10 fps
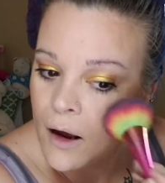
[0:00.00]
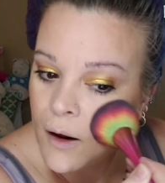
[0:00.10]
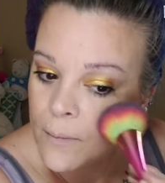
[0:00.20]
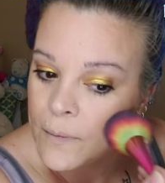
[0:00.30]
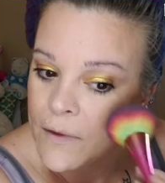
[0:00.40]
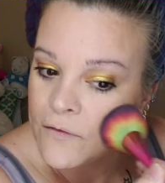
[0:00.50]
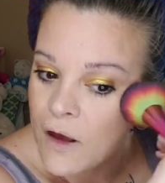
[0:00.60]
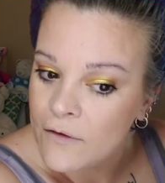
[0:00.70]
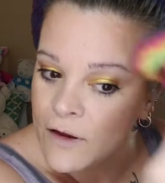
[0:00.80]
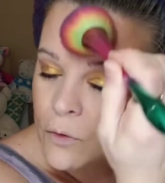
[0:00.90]
Um,
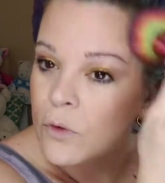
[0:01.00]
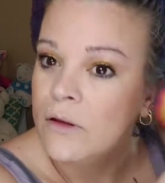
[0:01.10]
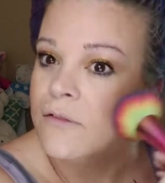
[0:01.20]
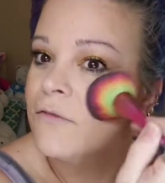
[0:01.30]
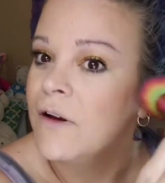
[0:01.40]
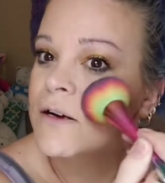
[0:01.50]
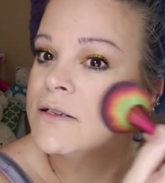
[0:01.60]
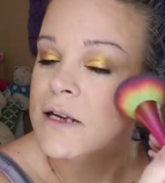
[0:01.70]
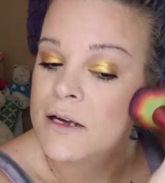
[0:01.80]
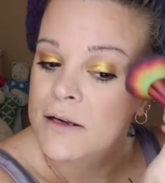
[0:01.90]
if you have like really
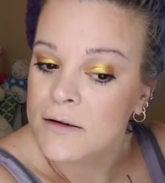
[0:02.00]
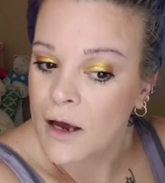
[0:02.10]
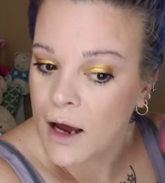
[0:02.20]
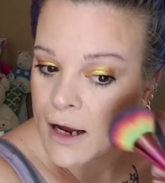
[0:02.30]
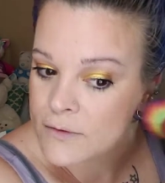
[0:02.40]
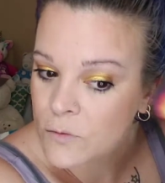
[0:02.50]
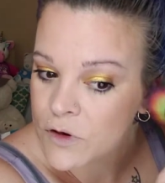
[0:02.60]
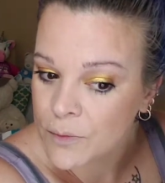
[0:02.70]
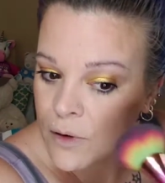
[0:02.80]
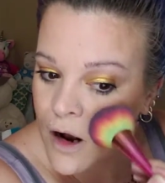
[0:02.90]
fair skin, I
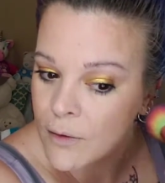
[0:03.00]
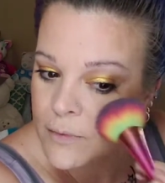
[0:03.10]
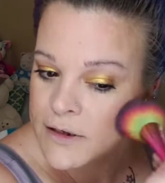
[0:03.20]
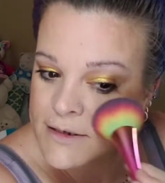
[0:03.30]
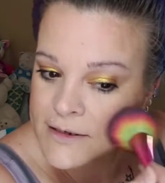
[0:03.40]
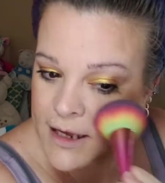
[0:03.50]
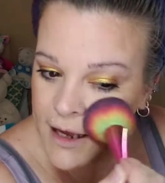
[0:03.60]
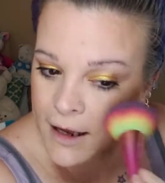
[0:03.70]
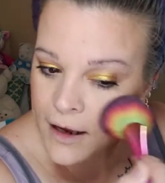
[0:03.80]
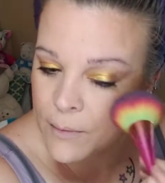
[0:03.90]
would probably
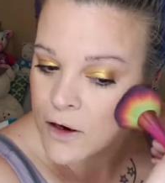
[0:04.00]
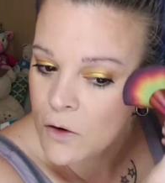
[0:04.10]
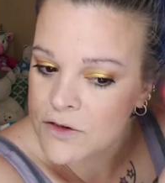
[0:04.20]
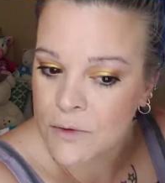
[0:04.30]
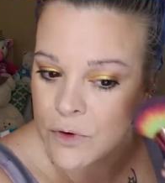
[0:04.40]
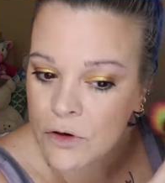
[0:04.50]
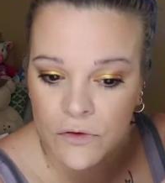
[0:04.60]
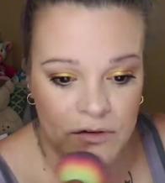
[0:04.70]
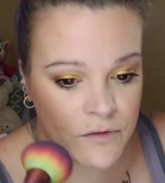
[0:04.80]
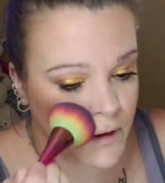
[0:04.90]
say, I mean, golds are
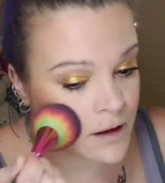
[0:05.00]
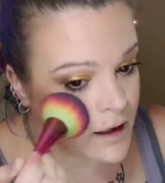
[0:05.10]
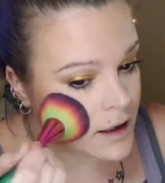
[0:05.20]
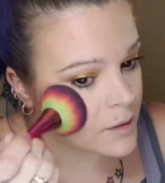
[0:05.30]
beautiful, I feel like, on